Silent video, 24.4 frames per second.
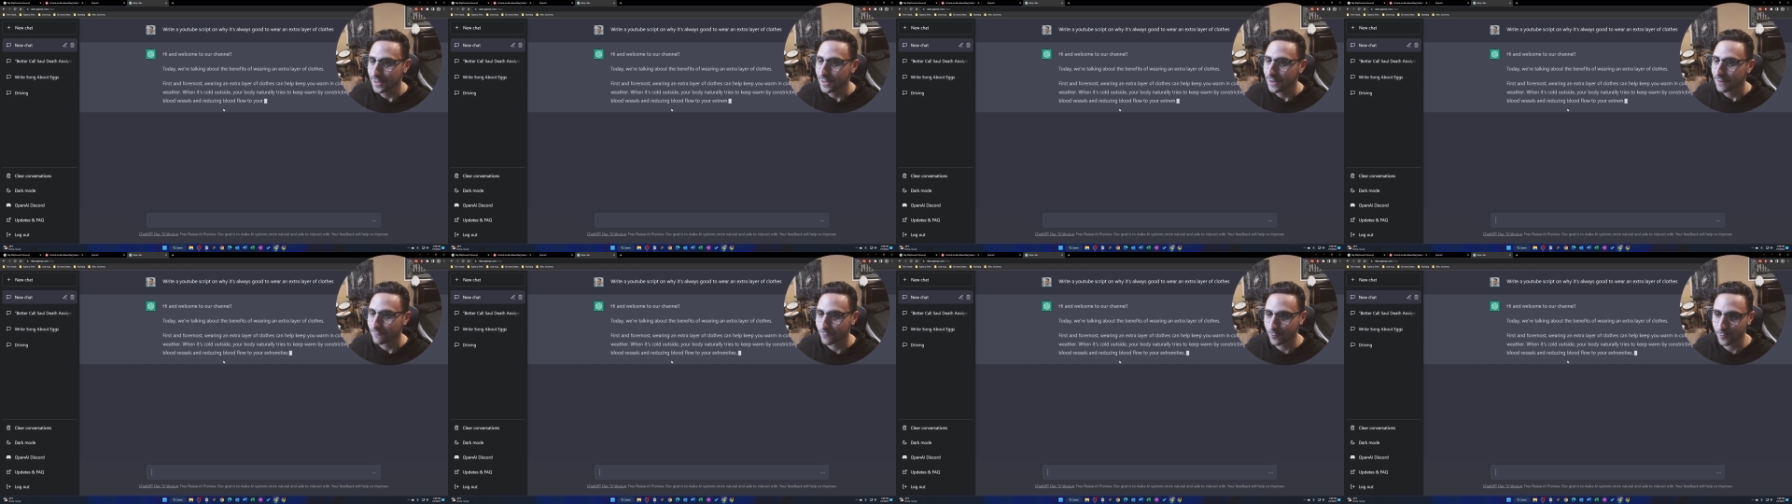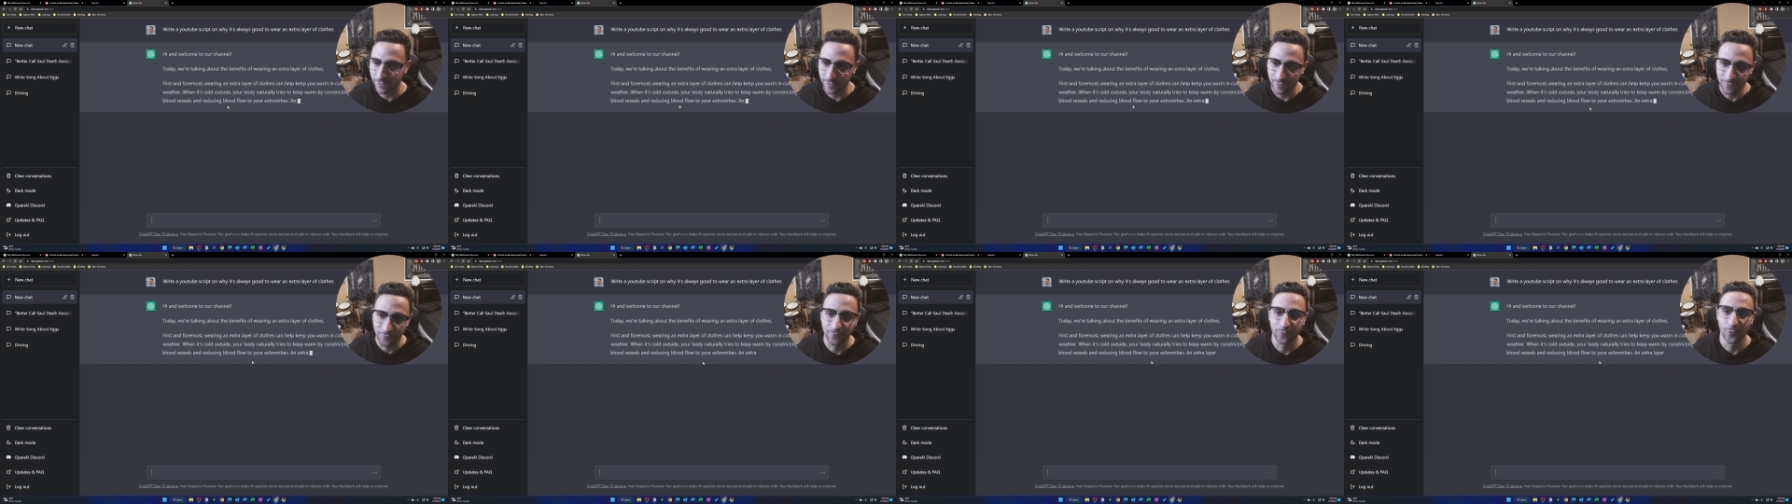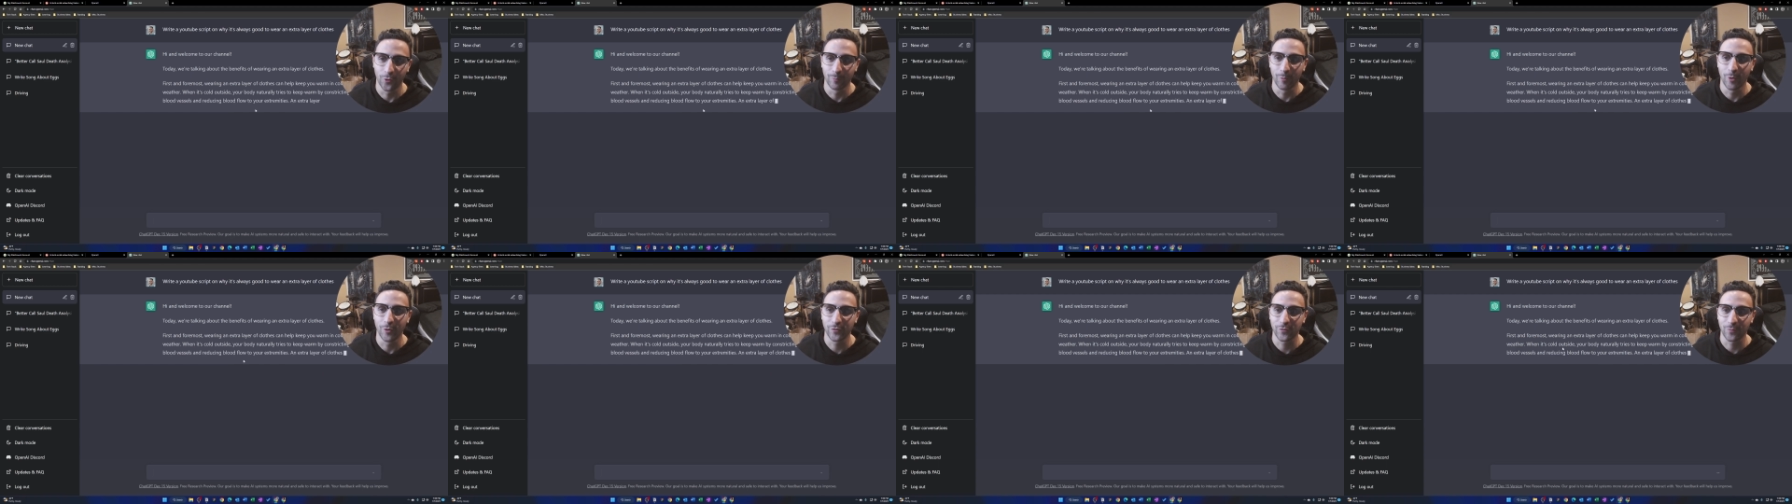First and
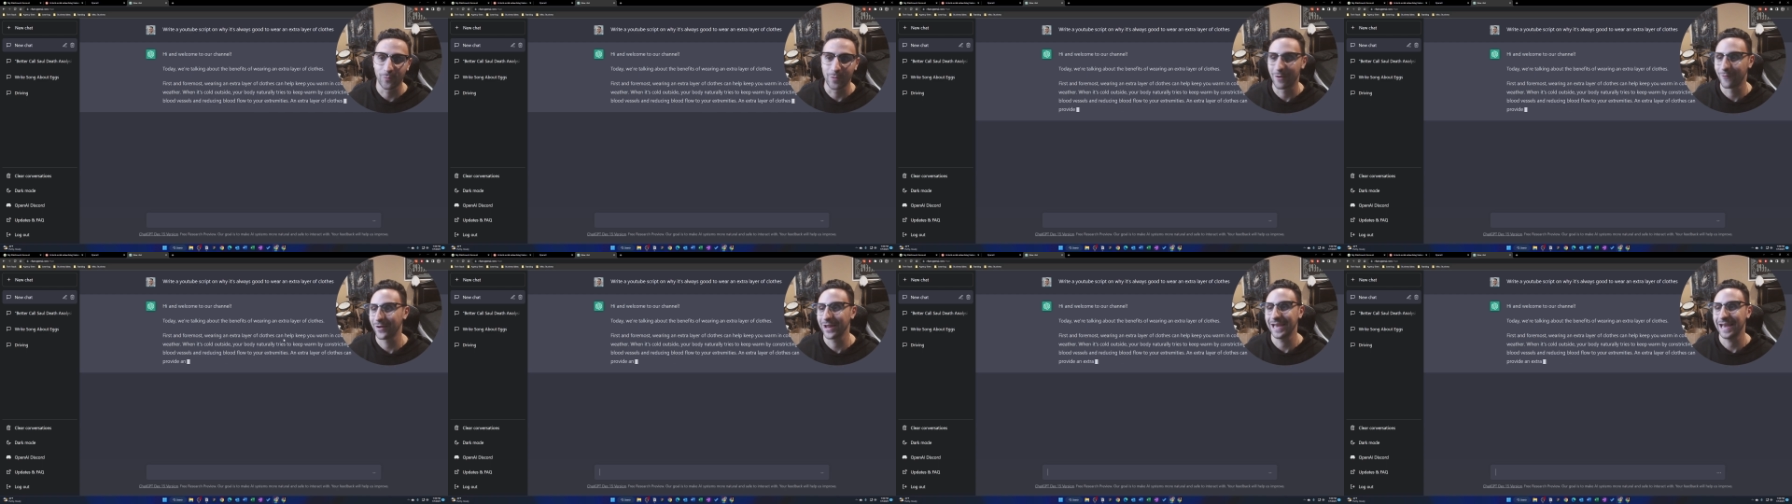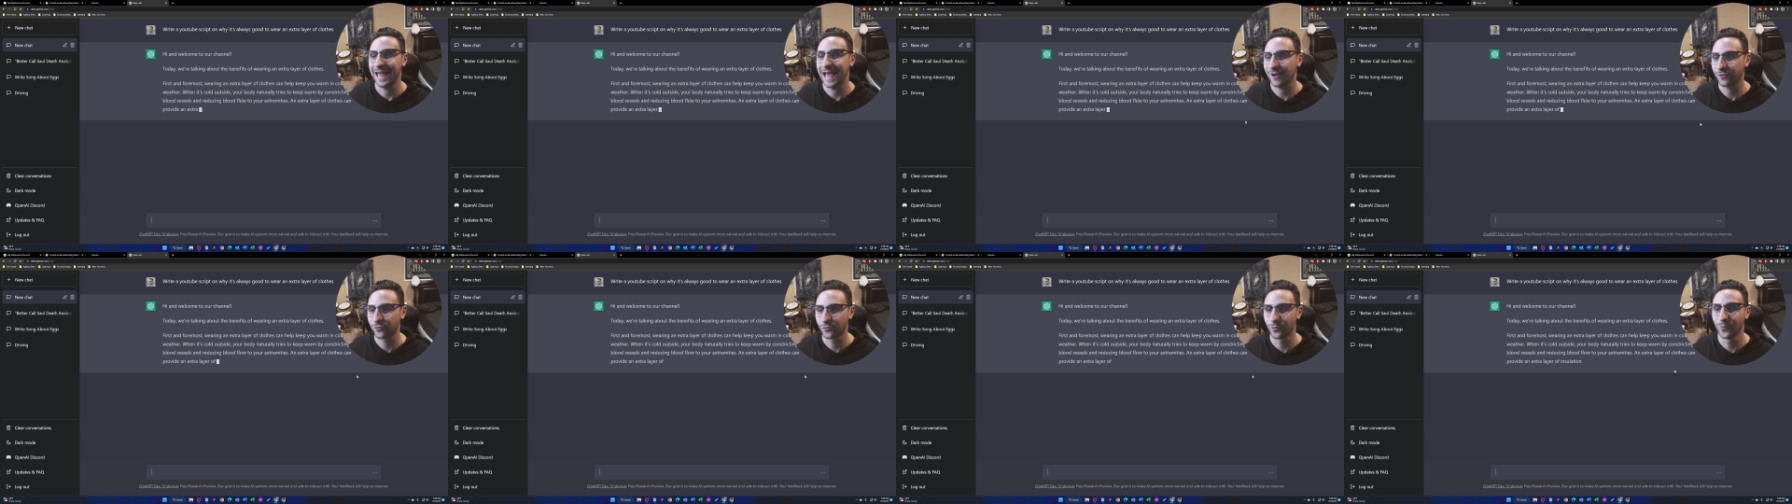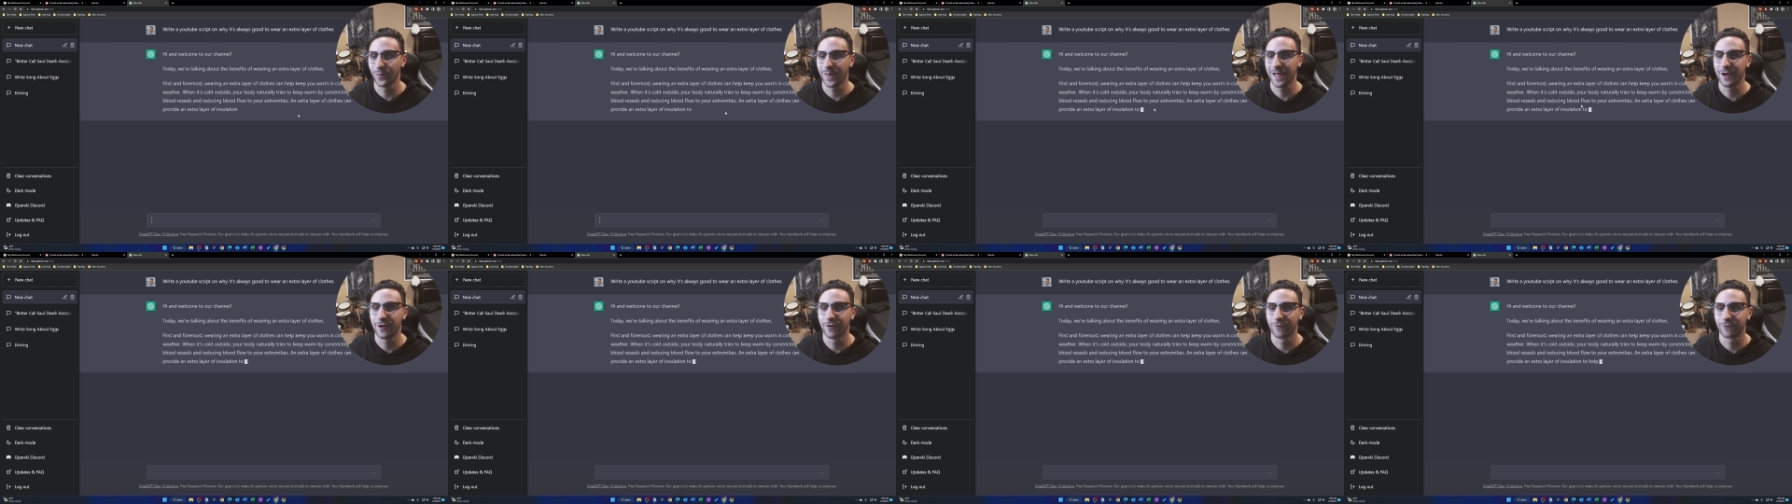foremost, wearing an extra
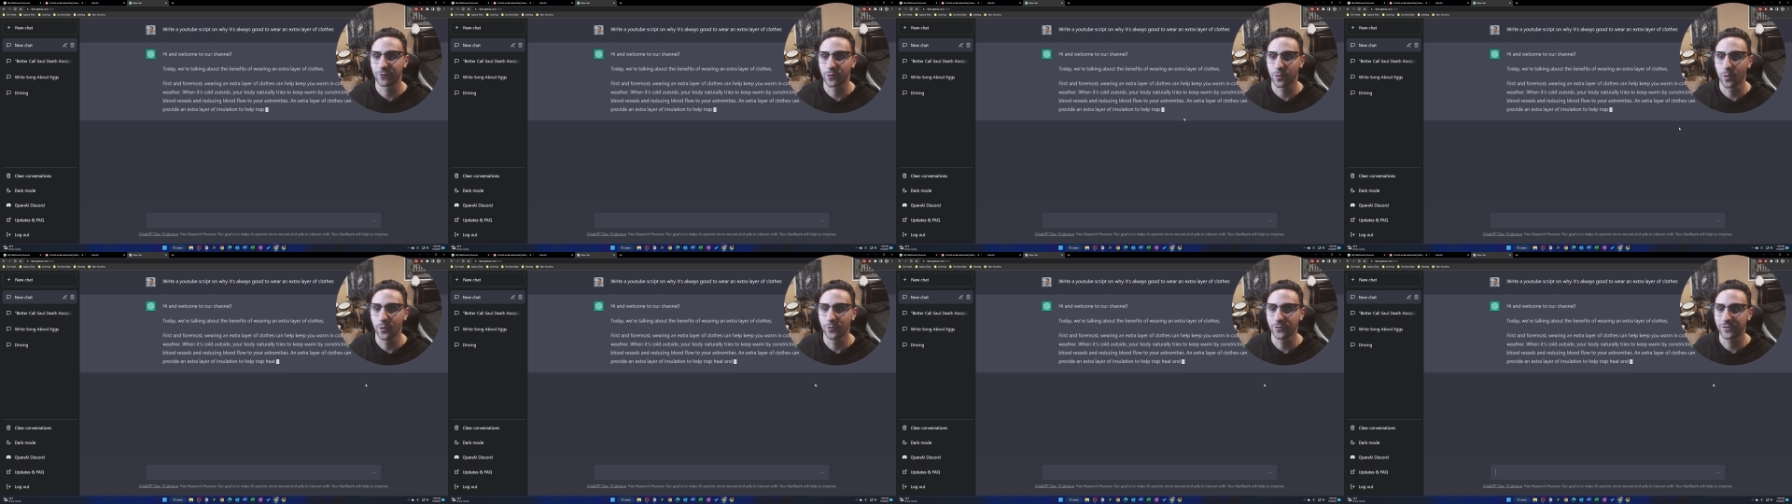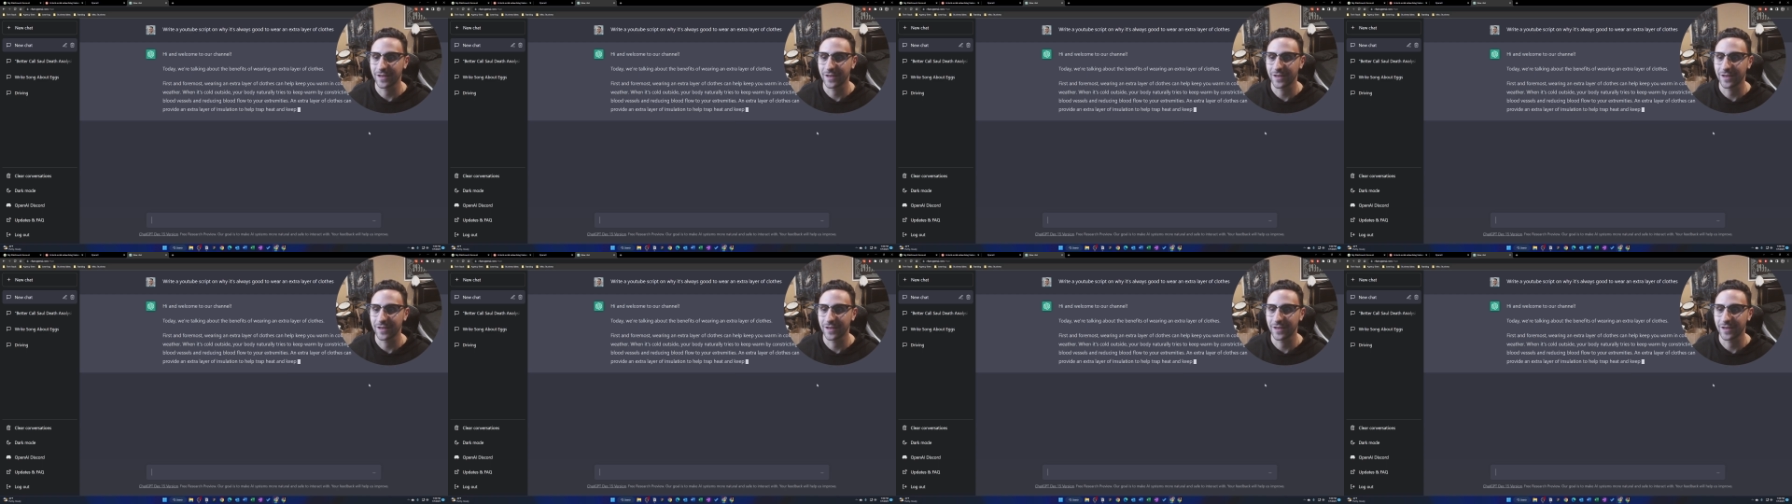layer of clothes